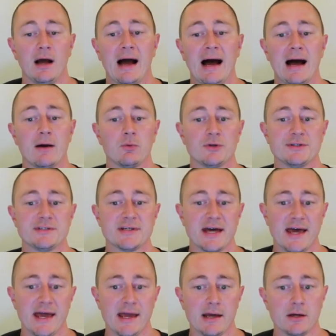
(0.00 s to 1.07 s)
I would
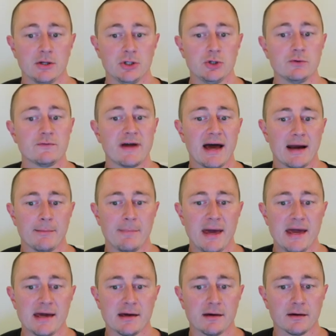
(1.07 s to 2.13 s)
say you've got
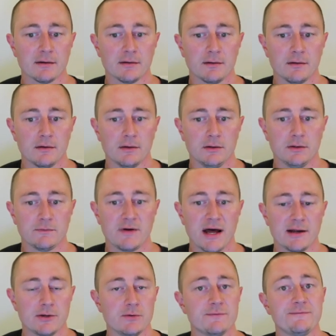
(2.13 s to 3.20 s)

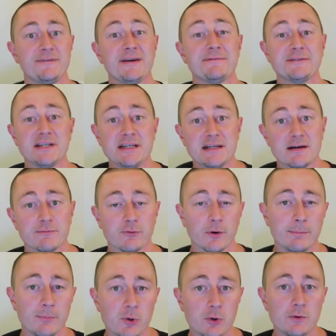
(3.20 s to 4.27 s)
to do 50
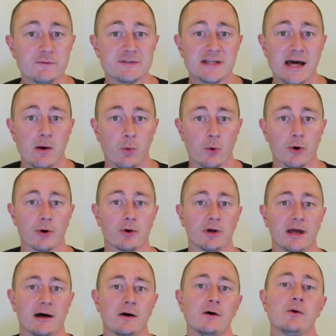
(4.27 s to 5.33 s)
different moves that work
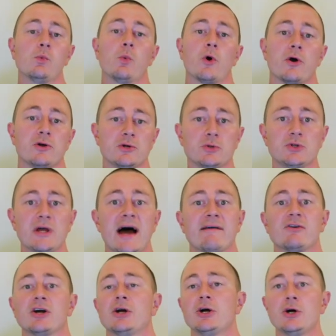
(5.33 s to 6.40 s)
out where you
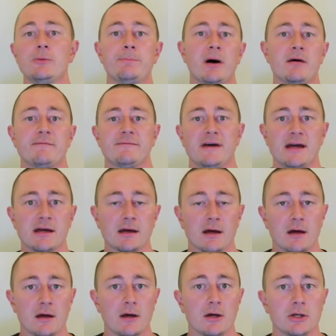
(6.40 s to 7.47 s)
have a good pump fake,
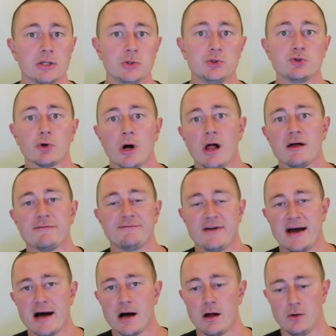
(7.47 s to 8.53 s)
you draw a
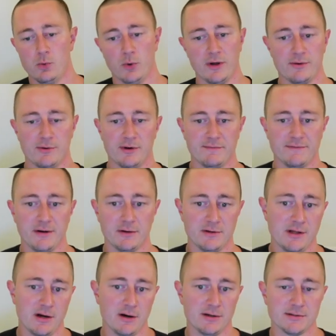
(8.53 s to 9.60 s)
foul, whether a
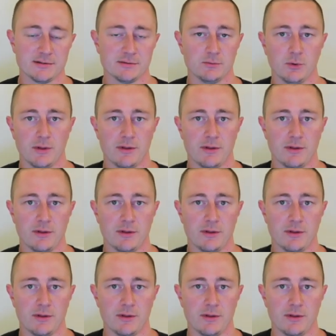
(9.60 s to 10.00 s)
defender is